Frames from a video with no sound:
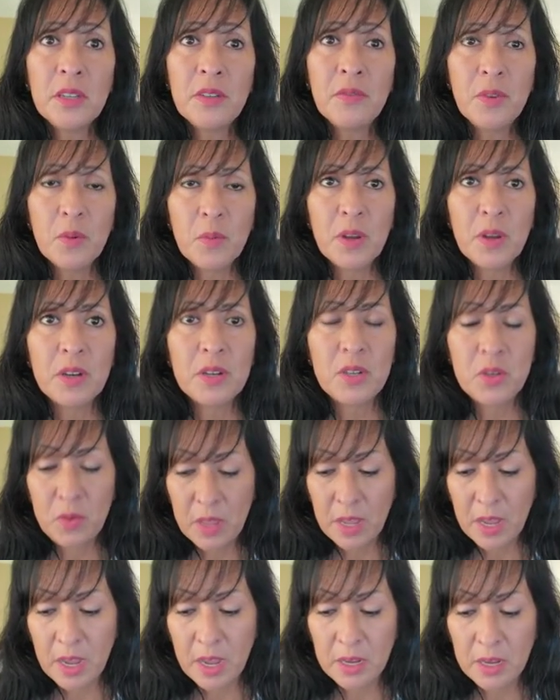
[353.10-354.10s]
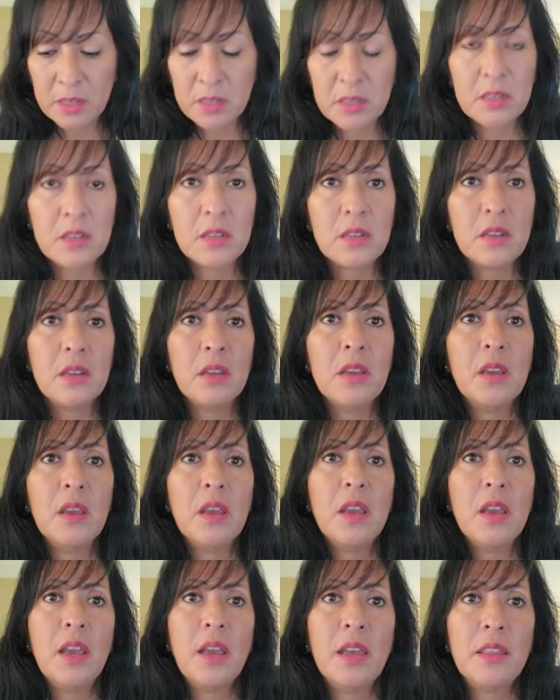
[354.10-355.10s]
if you want to do that.
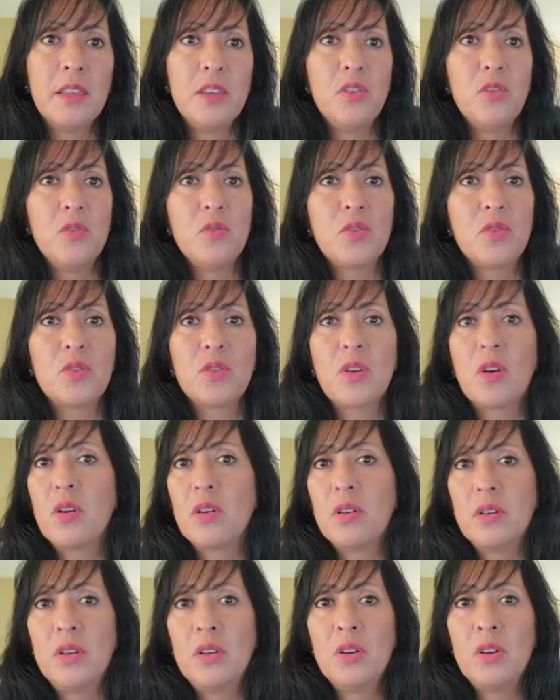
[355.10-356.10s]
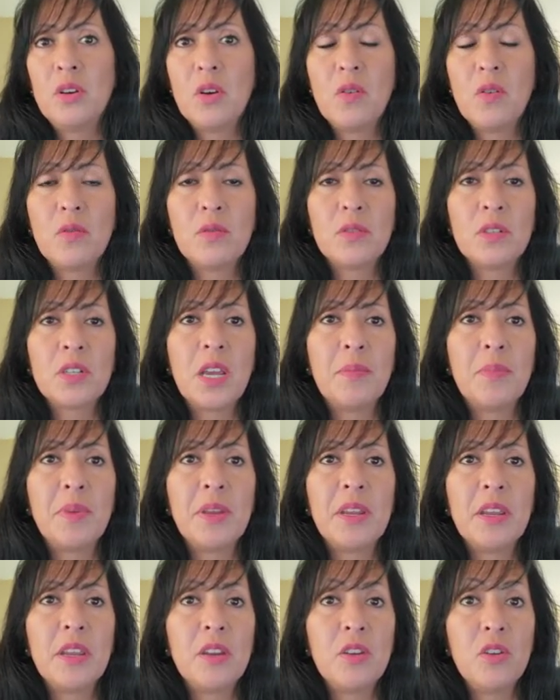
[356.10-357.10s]
And then you start,
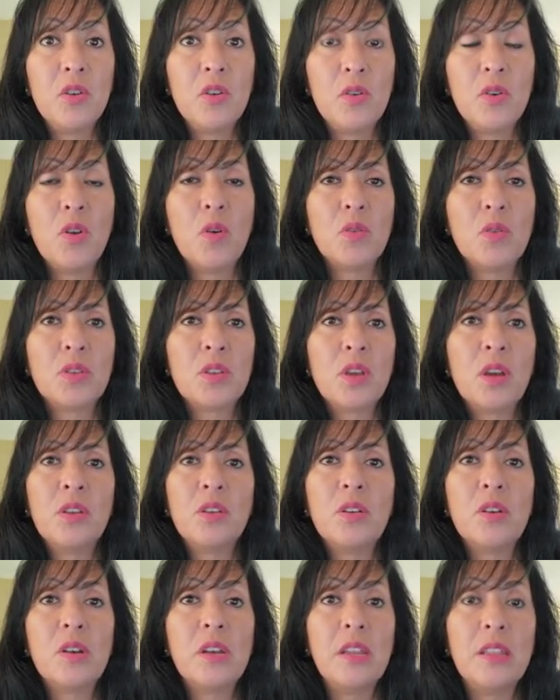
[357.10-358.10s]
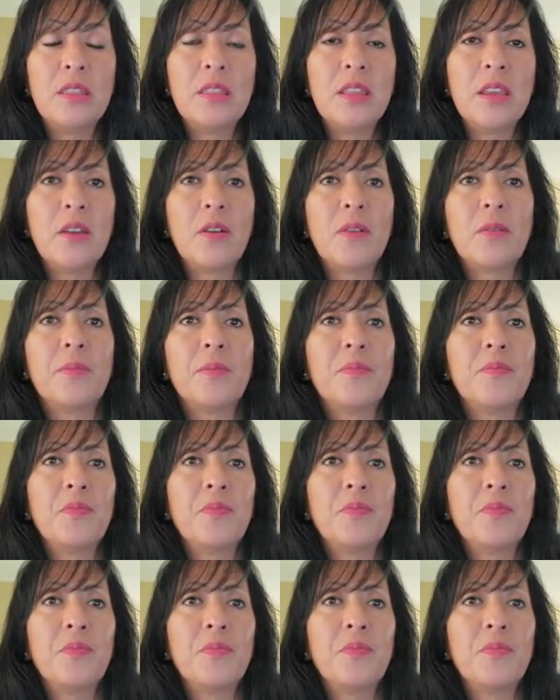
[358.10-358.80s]
typing in your notes underneath there.